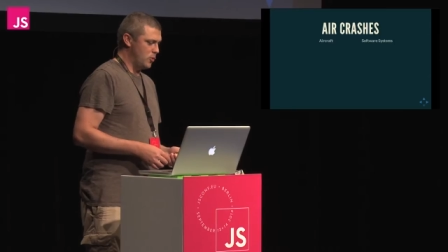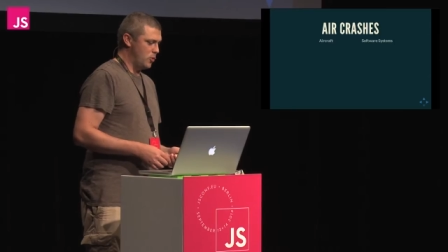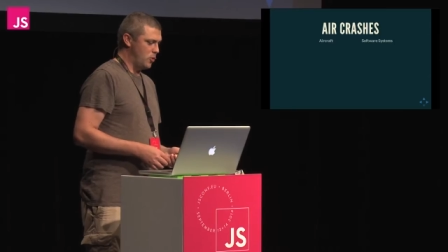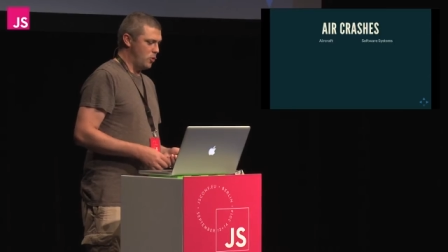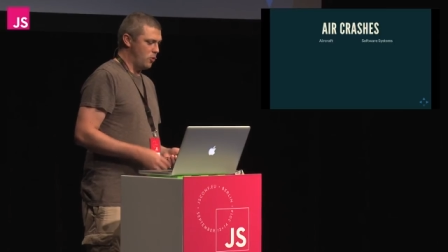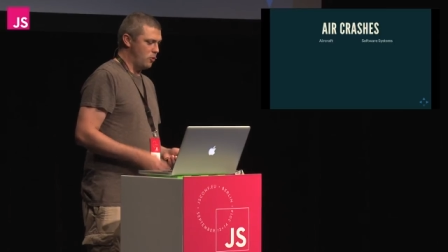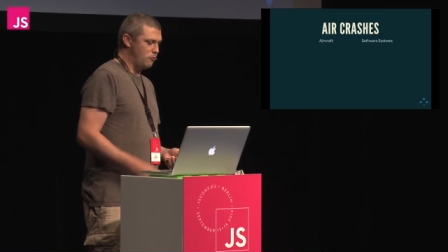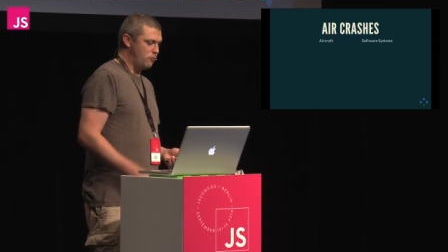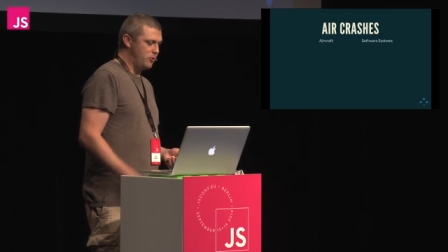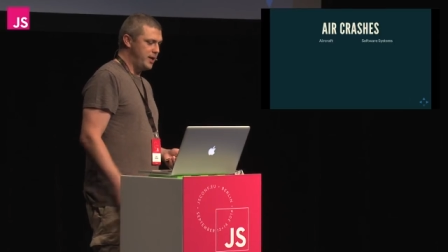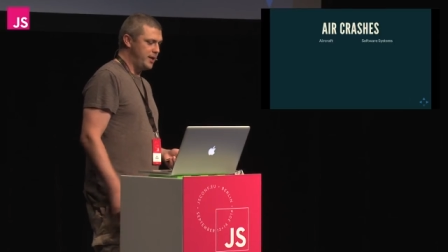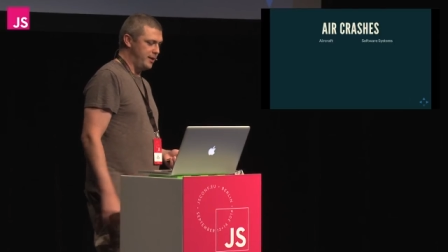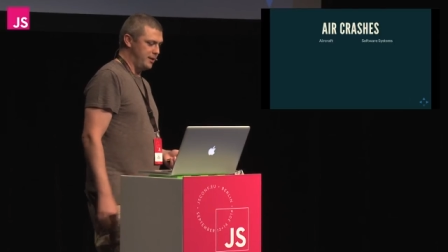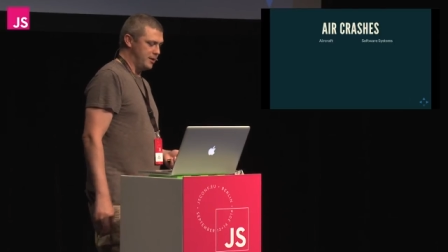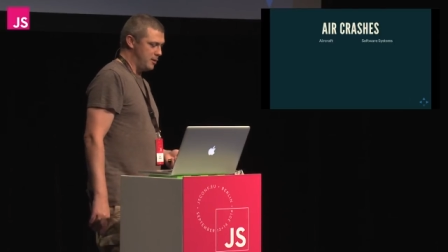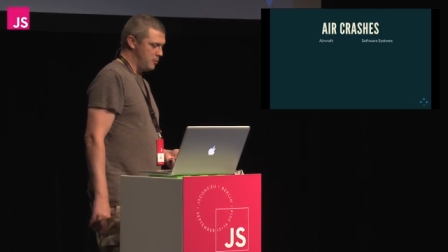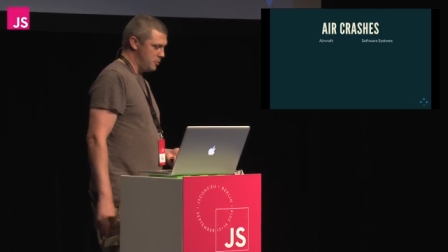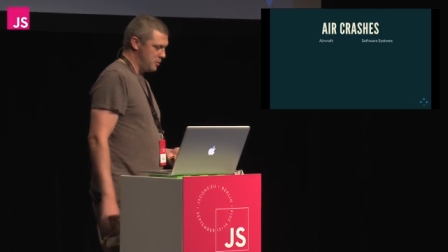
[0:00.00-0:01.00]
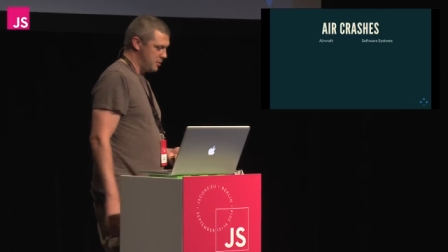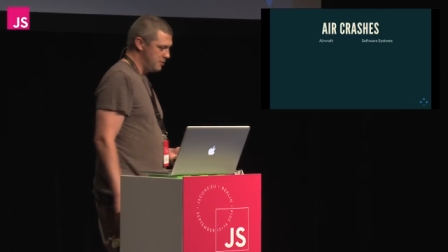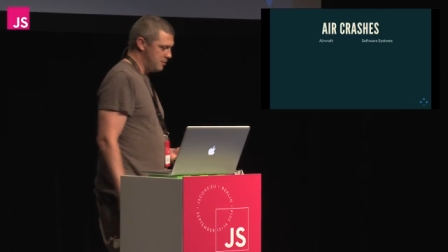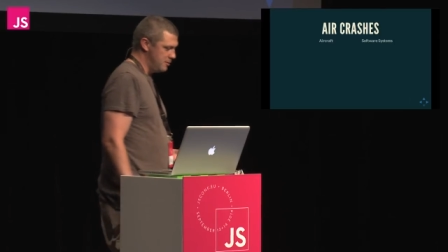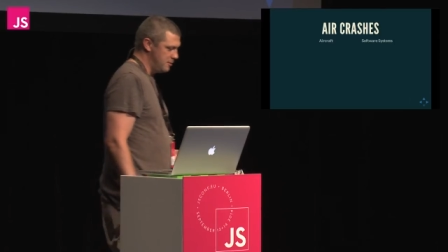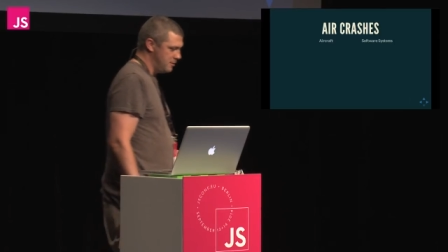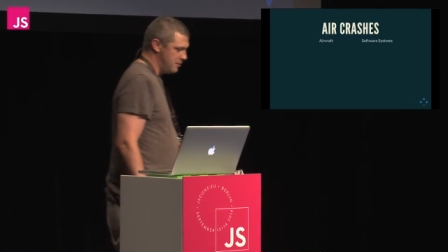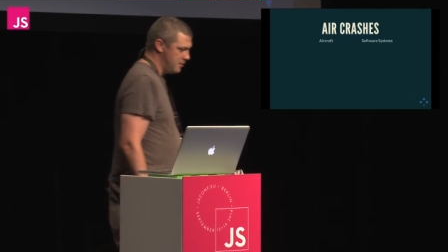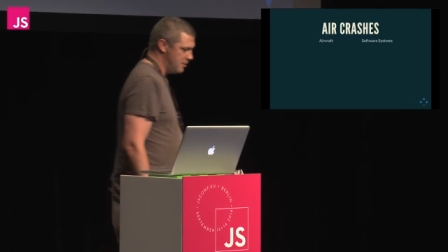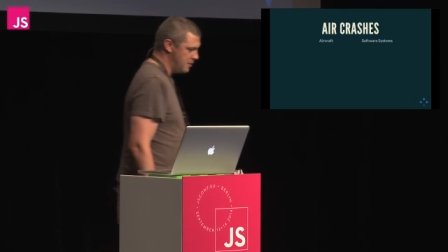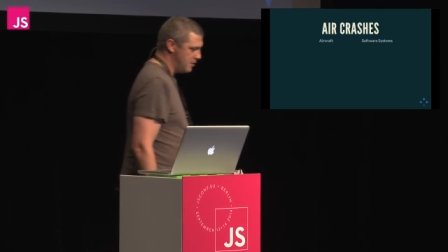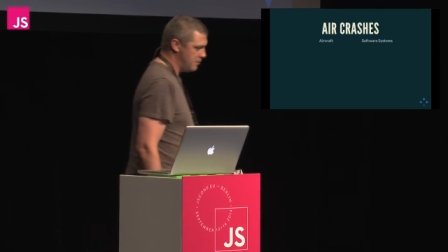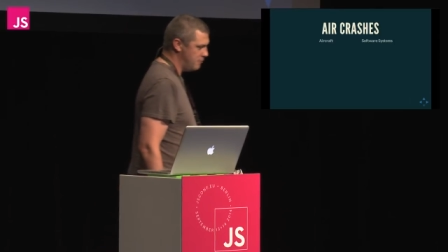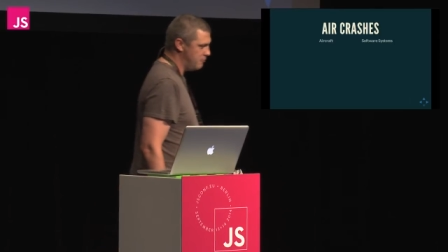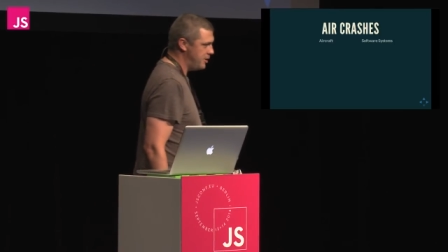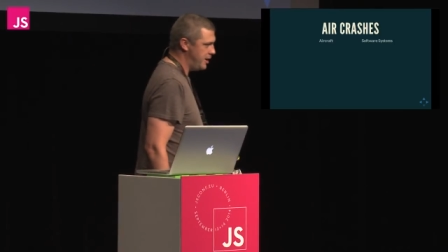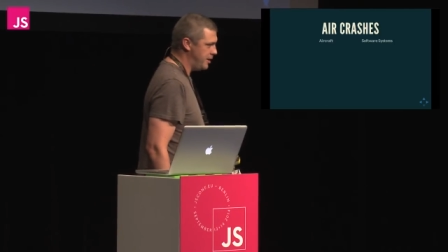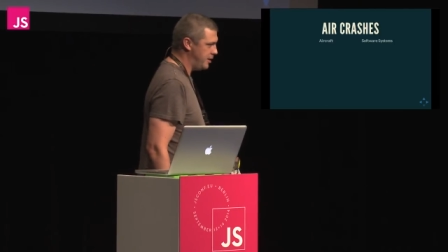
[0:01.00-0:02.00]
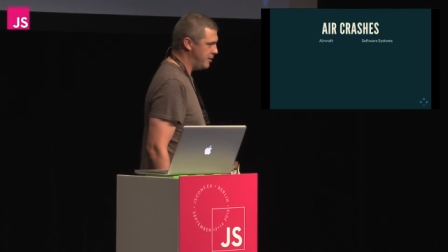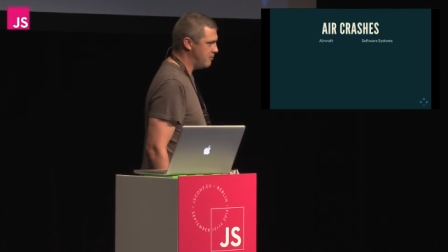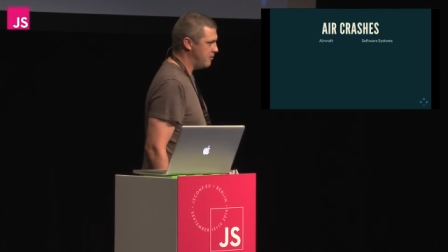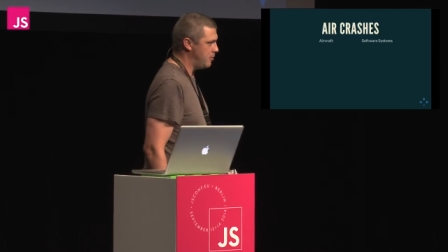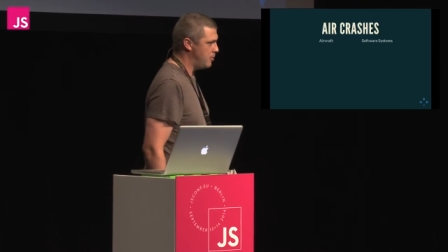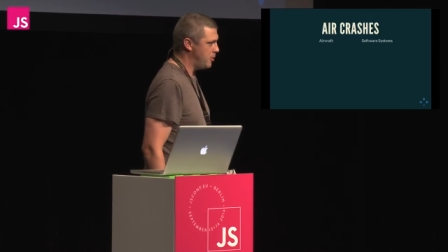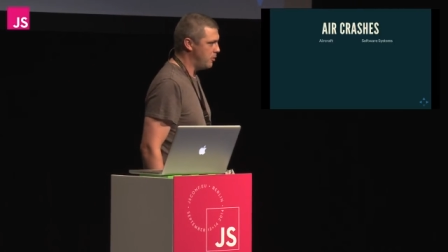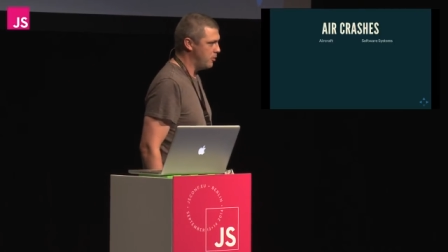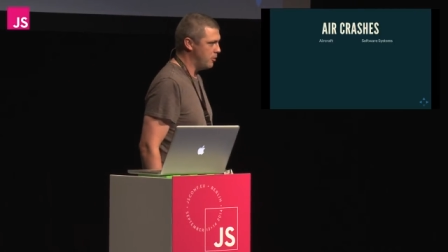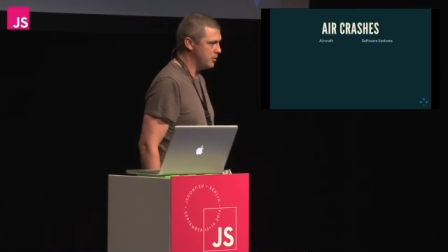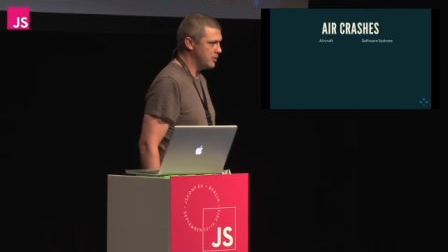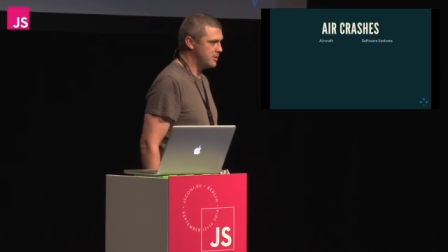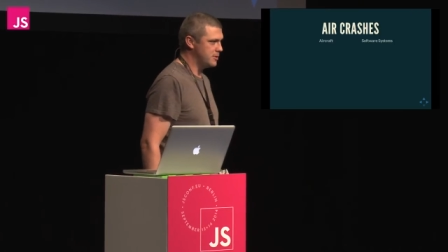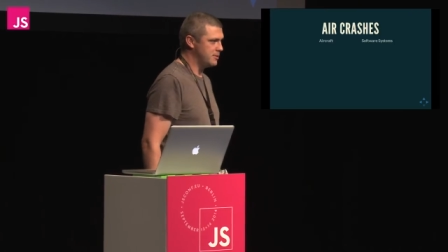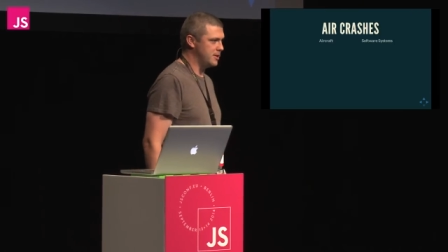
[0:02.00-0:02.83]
or reading them and reading the reports,